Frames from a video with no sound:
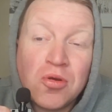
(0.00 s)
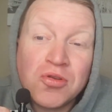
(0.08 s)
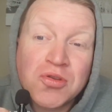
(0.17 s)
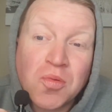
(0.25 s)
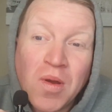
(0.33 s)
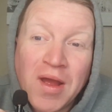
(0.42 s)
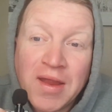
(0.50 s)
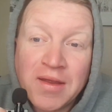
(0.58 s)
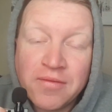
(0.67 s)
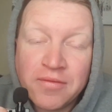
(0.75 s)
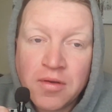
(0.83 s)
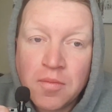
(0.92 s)
walked away
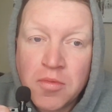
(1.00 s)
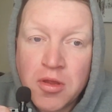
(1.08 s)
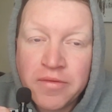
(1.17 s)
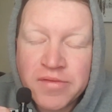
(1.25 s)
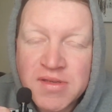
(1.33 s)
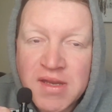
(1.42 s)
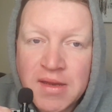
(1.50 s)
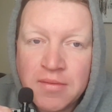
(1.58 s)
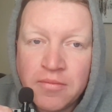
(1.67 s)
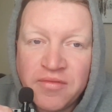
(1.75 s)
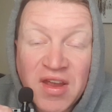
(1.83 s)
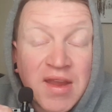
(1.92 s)
from the UFC,
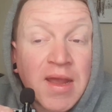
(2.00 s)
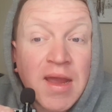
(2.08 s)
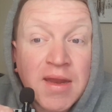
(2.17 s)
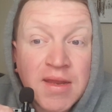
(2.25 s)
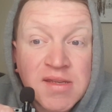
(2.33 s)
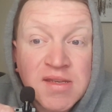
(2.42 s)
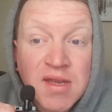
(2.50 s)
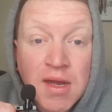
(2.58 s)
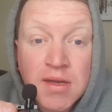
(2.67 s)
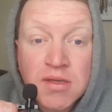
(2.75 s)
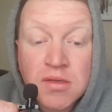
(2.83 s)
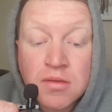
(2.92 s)
vacated his
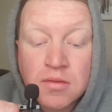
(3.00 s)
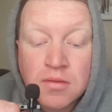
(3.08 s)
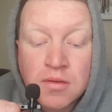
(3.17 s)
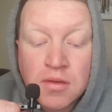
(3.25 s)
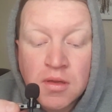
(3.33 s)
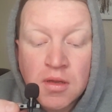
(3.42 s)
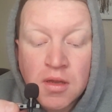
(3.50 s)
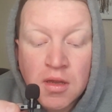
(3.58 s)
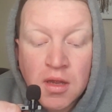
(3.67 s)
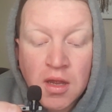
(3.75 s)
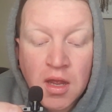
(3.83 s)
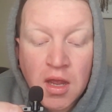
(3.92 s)
title,
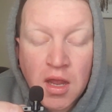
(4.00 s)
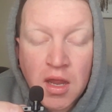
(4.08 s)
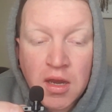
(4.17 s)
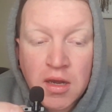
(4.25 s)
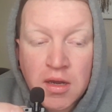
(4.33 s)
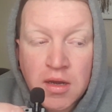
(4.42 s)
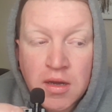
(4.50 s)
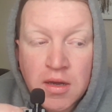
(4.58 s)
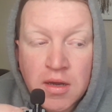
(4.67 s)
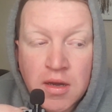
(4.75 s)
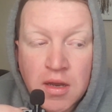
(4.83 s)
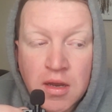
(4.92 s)

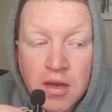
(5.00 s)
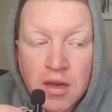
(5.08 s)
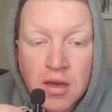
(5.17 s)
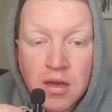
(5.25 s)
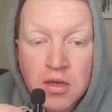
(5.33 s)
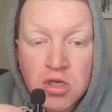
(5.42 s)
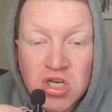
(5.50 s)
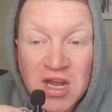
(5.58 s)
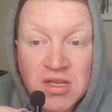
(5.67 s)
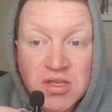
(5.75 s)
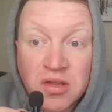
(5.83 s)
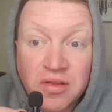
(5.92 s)
and
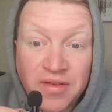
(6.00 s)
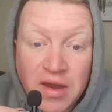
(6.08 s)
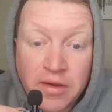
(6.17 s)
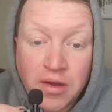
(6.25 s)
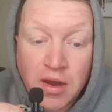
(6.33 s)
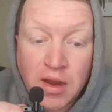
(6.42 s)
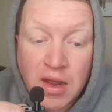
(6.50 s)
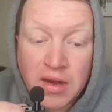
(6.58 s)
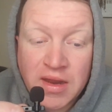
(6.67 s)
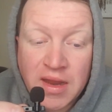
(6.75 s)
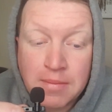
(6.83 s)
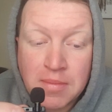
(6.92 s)
Charles Oliveira
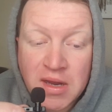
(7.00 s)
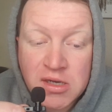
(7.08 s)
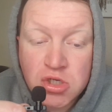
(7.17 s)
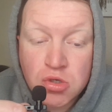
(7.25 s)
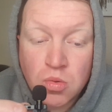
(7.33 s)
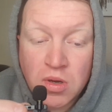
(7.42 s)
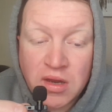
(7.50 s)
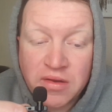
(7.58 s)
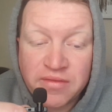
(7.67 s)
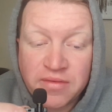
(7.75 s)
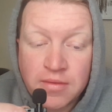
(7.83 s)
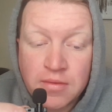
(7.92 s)
had a match
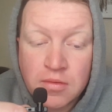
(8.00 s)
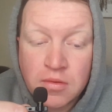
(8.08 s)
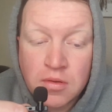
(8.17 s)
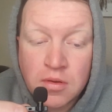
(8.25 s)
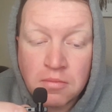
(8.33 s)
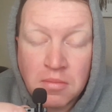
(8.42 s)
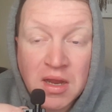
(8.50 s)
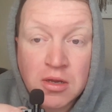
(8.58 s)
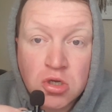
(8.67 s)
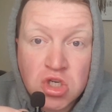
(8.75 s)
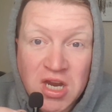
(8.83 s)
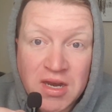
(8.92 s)
with
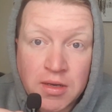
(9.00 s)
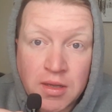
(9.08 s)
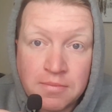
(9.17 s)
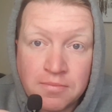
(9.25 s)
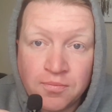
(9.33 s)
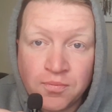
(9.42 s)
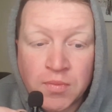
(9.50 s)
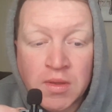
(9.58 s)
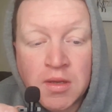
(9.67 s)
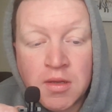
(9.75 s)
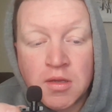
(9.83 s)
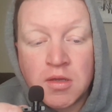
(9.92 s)
Michael Chandler
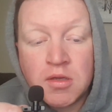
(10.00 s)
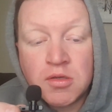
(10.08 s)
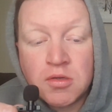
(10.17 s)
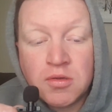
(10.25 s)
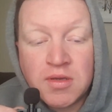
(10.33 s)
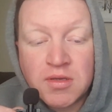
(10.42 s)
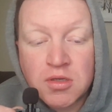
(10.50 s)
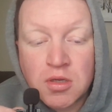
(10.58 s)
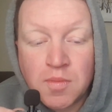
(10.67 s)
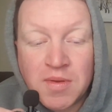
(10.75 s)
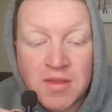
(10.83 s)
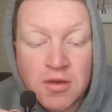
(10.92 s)
to
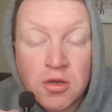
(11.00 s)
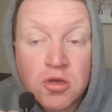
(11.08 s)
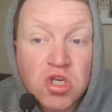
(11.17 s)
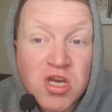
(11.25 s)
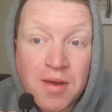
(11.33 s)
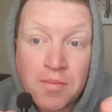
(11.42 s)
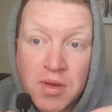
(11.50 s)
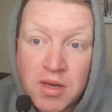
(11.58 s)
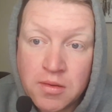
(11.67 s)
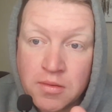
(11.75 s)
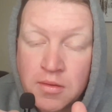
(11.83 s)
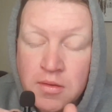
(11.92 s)
determine the new champion,